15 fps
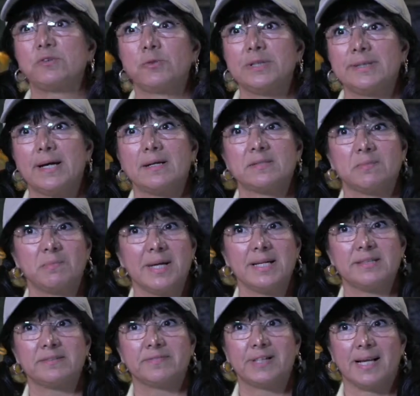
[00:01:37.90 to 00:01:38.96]
3,000
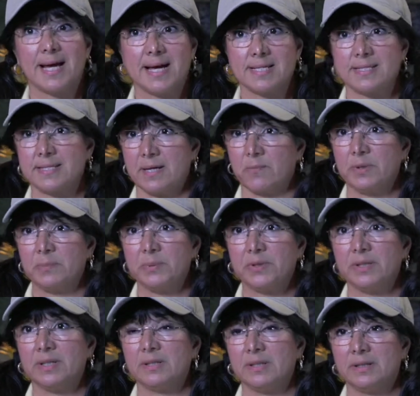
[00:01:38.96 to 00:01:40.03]
panes of glass that we
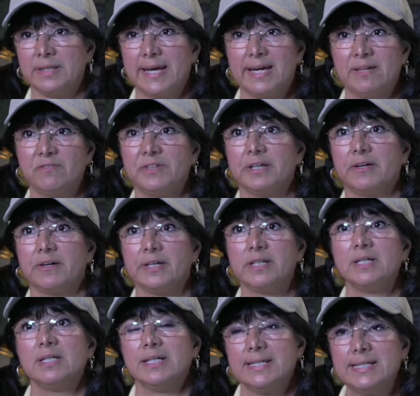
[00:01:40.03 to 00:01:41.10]
put in the aviary
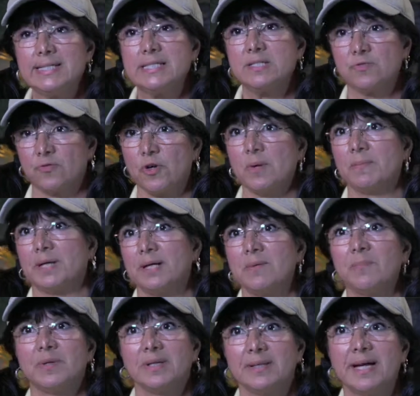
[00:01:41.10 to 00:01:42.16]
is from a
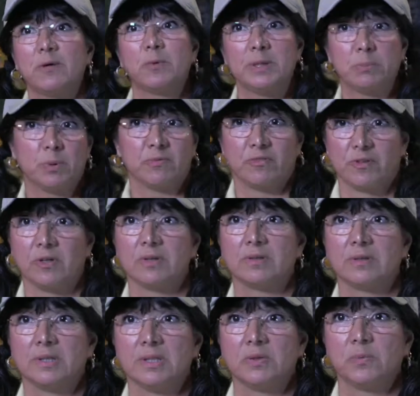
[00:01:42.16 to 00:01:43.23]
company that we prefer.
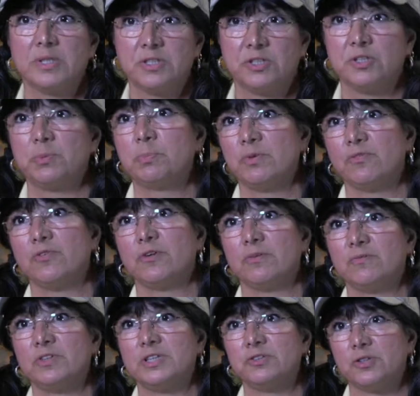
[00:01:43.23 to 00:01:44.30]
We do prefer
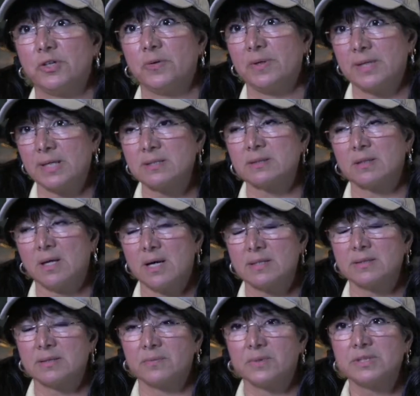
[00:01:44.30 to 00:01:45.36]
in vitro, and that's a
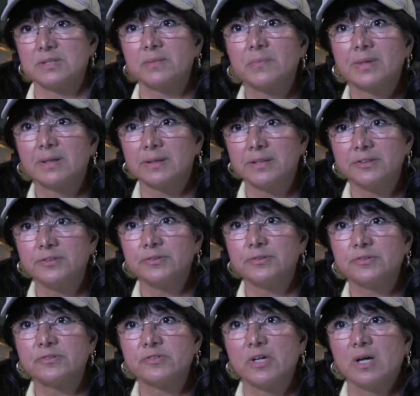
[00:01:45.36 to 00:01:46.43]
glass that we typically
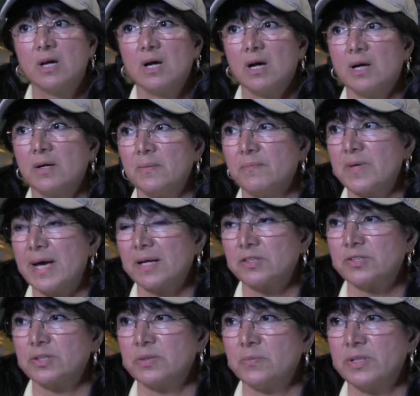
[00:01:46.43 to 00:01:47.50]
use.
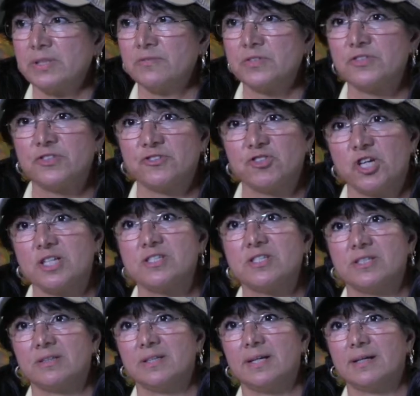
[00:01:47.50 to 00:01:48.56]
Actually, we even
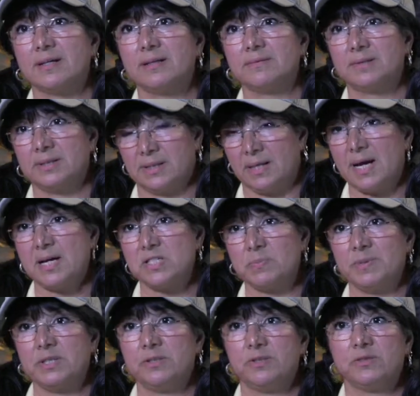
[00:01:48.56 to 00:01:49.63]
suggested that the glass
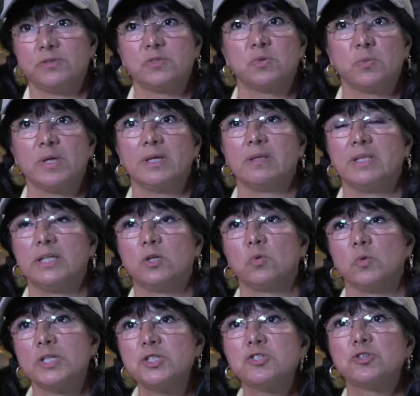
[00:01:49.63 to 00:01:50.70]
be used when the
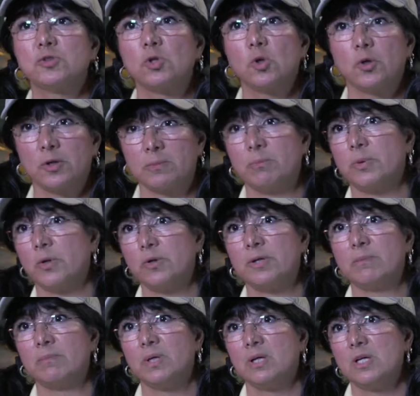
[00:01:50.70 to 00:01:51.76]
original Lord and
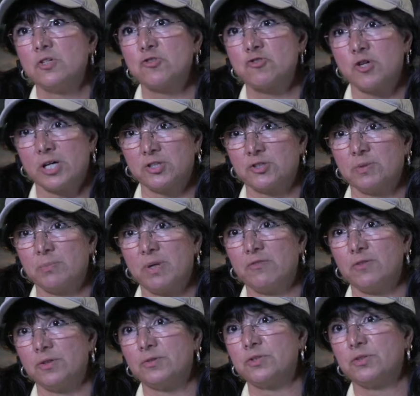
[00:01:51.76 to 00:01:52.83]
Burnham structure in
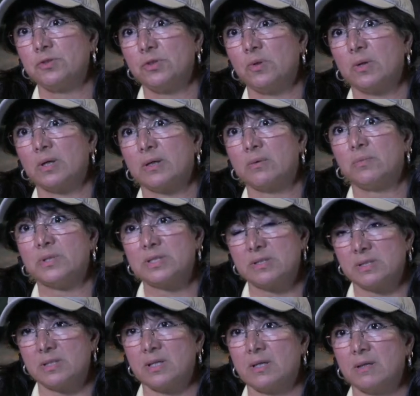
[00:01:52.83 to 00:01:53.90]
Buffalo, New York
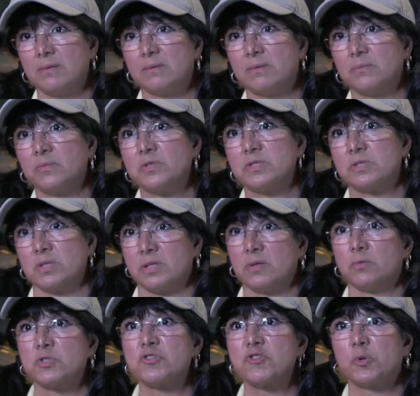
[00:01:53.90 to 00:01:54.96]
was
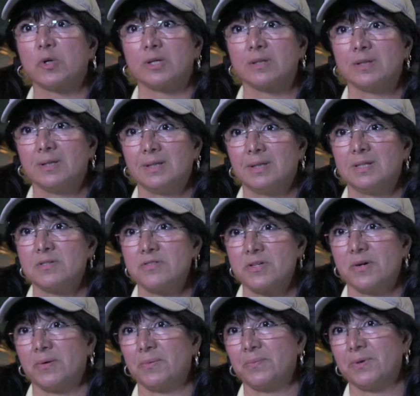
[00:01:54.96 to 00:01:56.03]
restored.
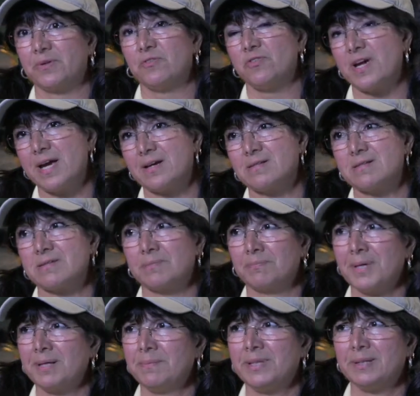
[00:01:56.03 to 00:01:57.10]
So we're fans.
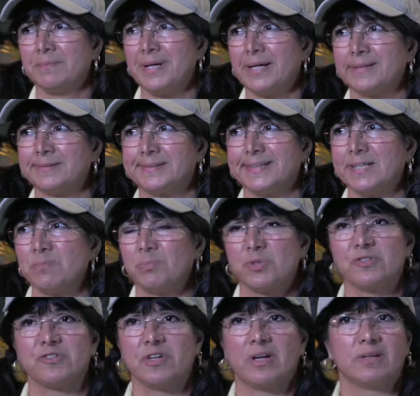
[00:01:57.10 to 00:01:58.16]
Maybe about
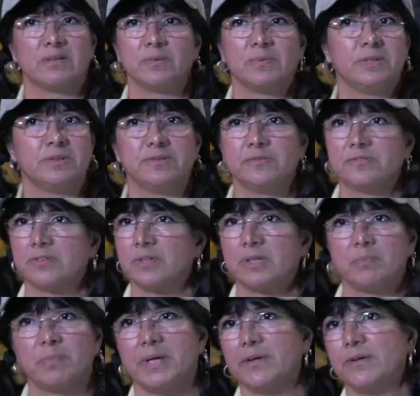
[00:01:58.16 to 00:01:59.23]
10% do we use a
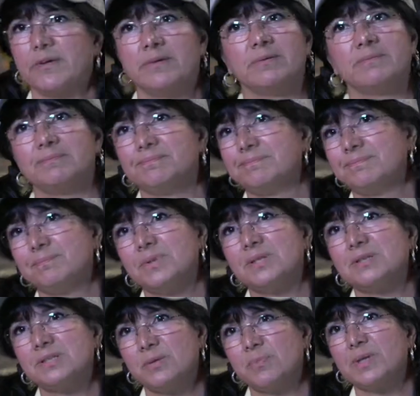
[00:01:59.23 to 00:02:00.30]
competitor,
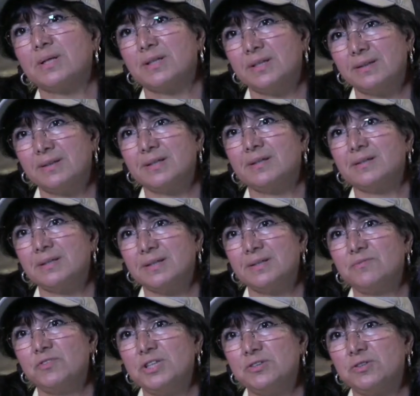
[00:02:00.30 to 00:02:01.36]
but typically the
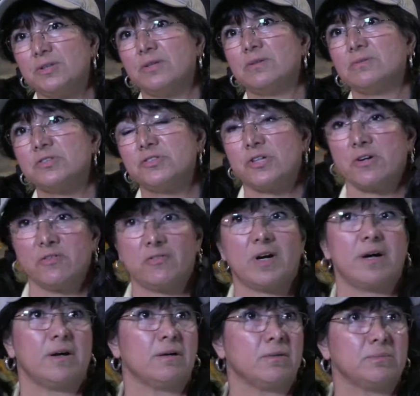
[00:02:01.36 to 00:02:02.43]
in vitro
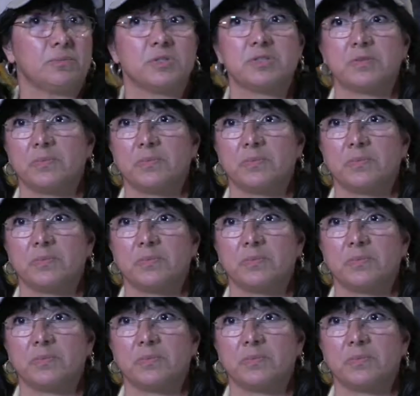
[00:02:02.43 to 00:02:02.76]
Starfire was